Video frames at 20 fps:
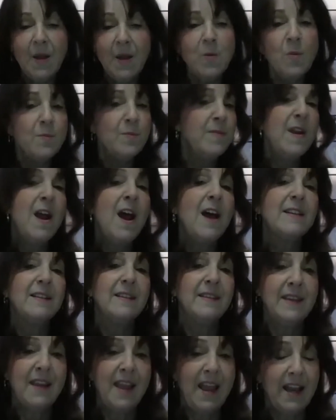
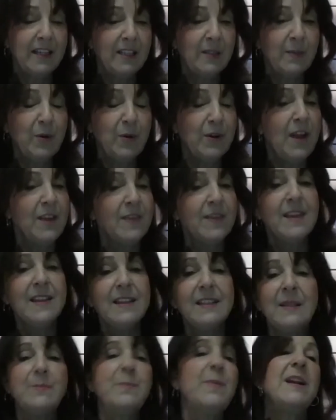not the expert on
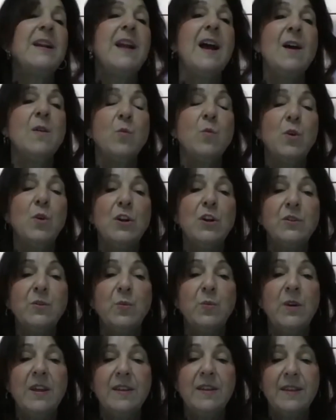this, but I worked
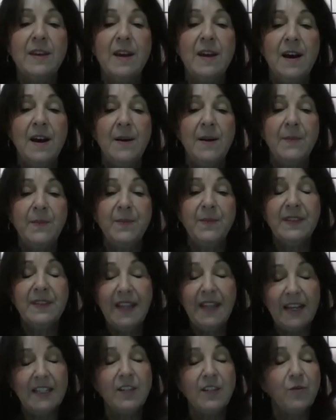with
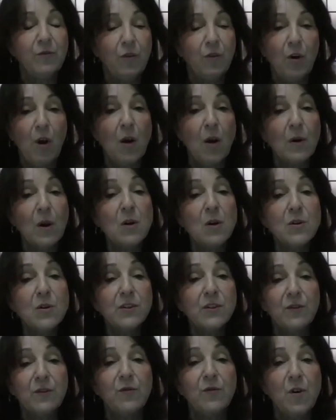Sandy Ferraro,
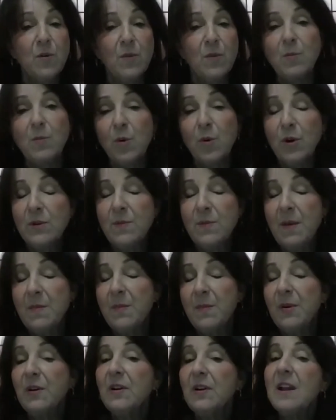who's a former board
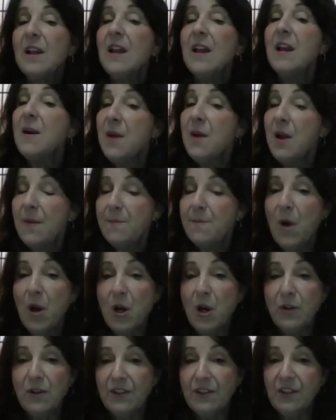member,
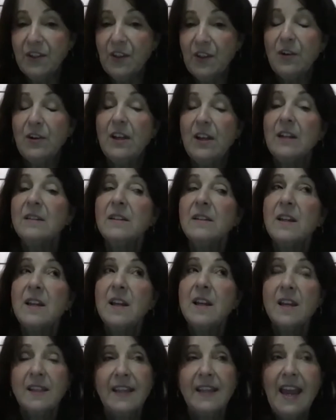Margaret Cerna,
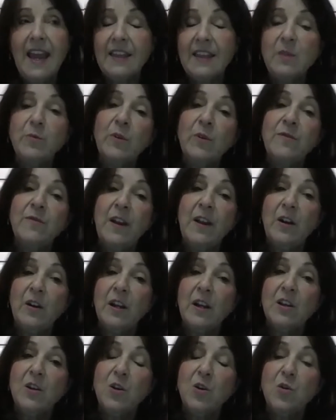Kathy
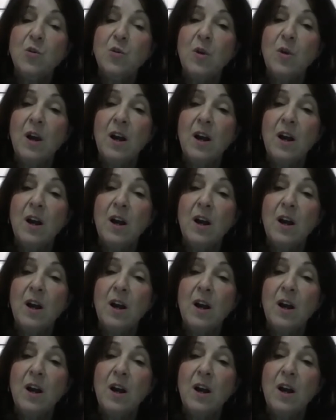Rivera, who